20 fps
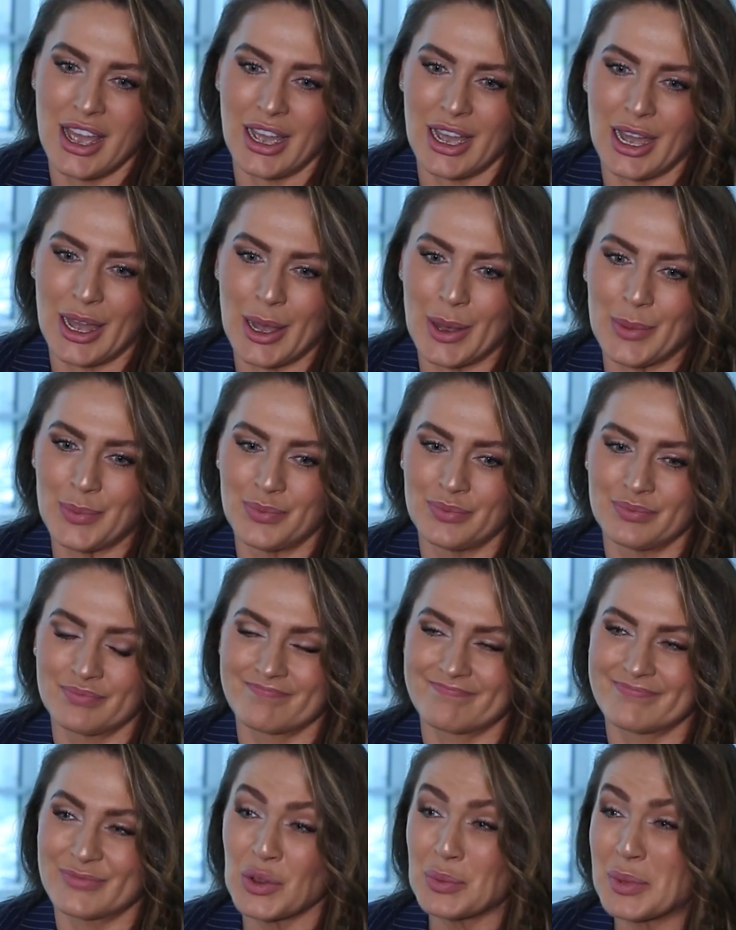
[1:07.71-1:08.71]

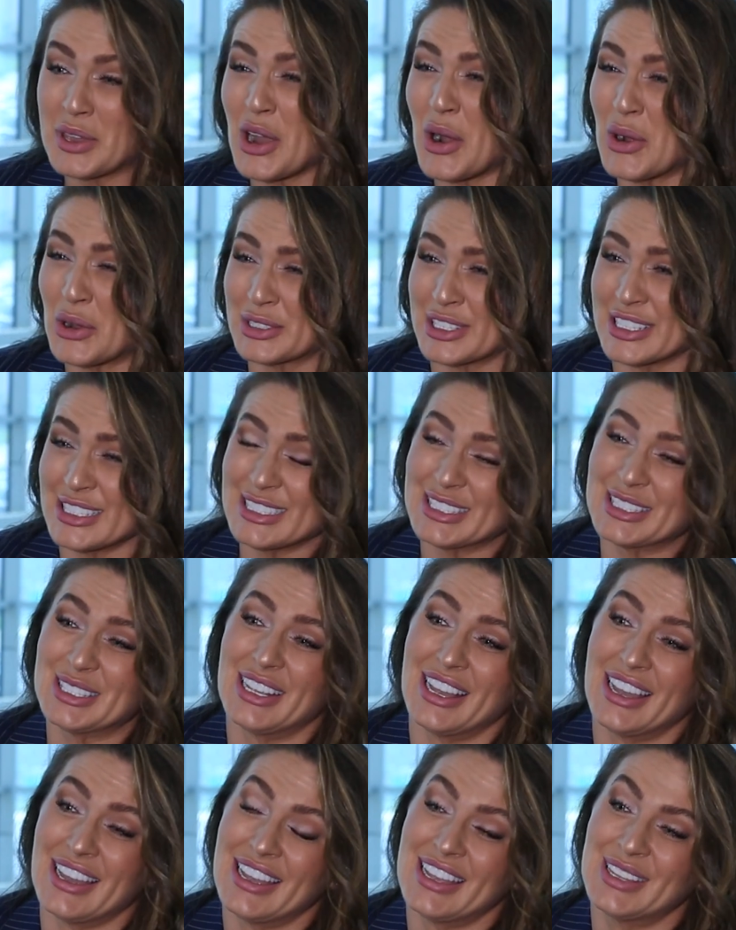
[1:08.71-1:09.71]
To be honest,
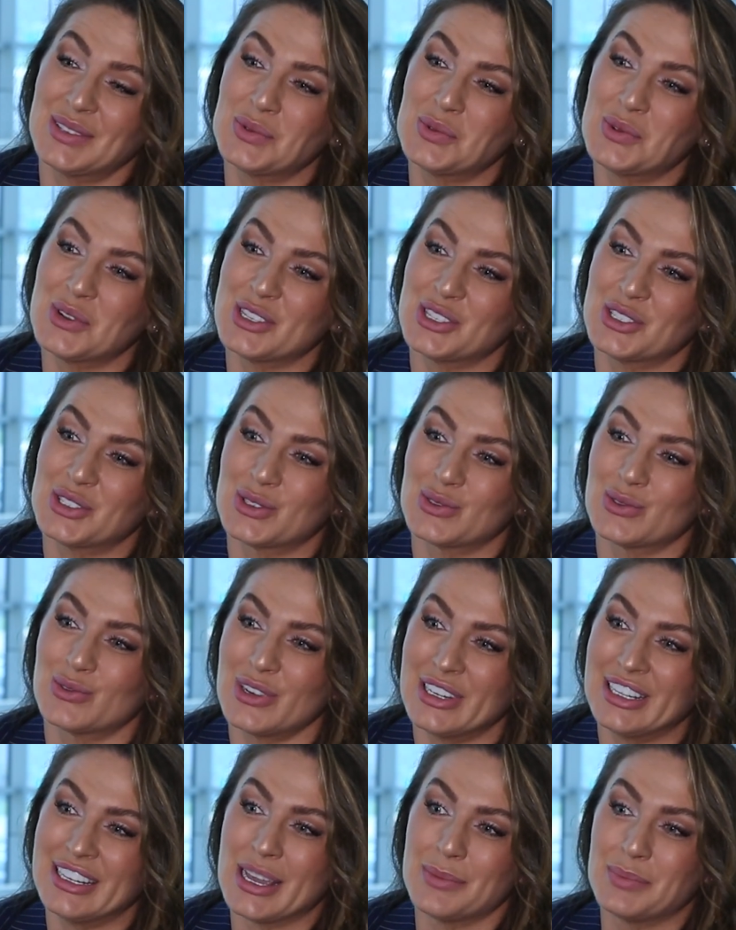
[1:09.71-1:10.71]
it was
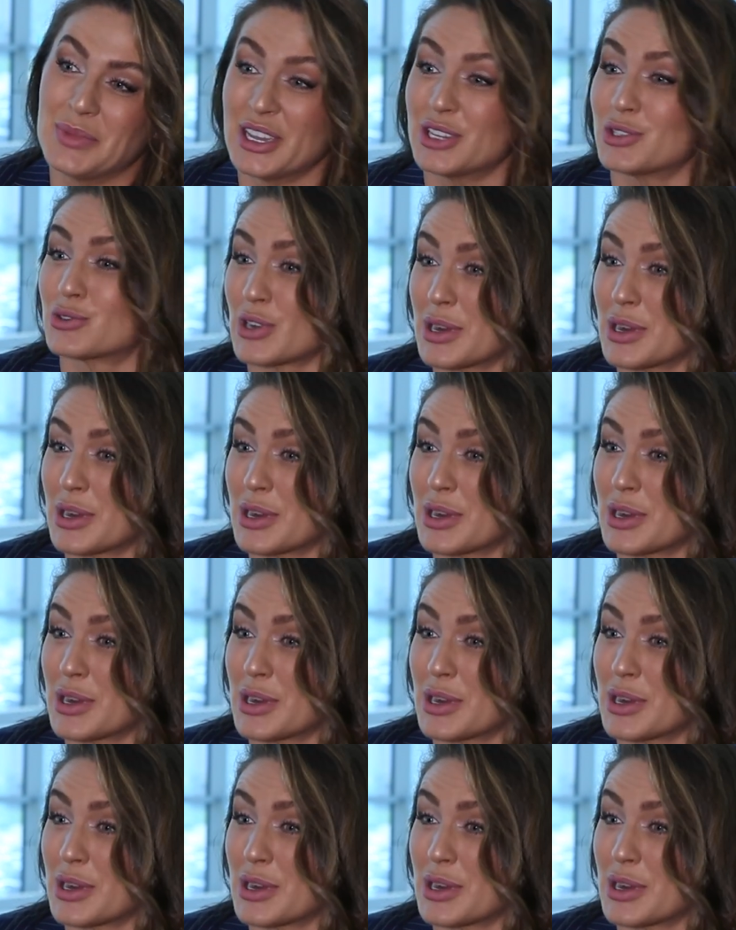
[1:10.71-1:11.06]
really a big